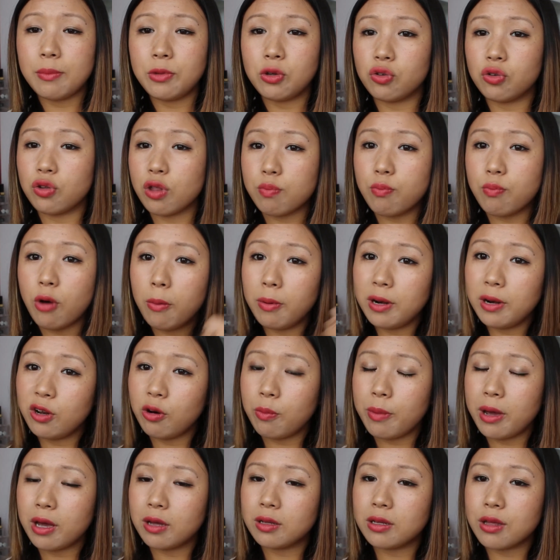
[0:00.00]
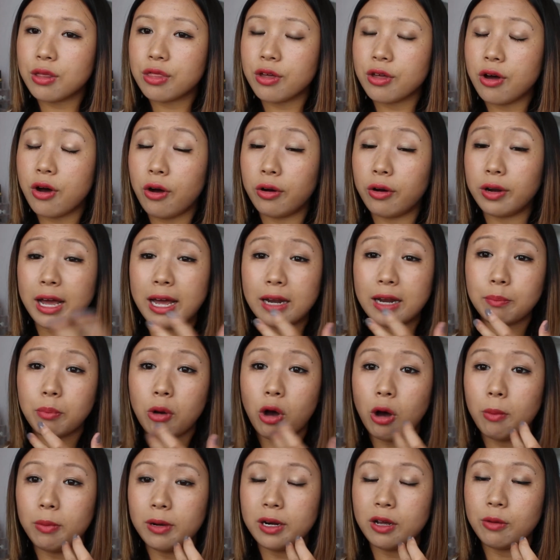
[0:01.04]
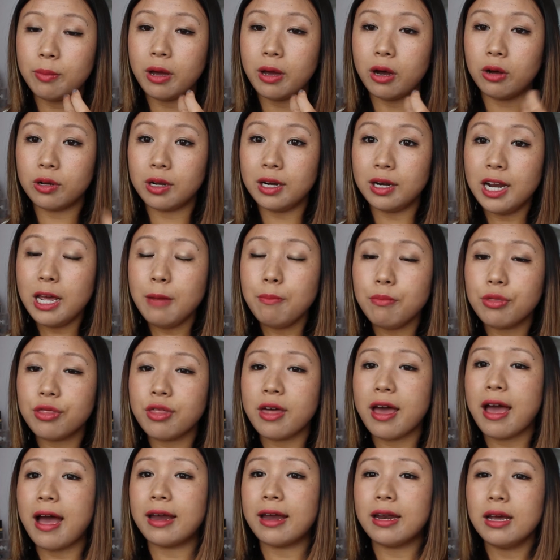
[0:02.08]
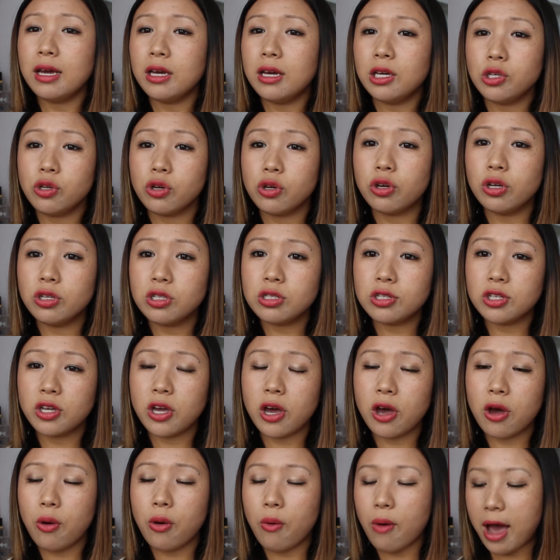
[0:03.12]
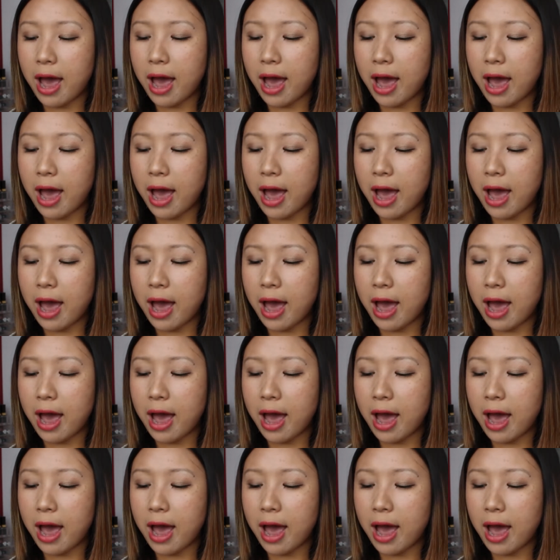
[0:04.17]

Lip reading: You can just pop a little bit of this on and pop a little bit on the lips, and you're good to go.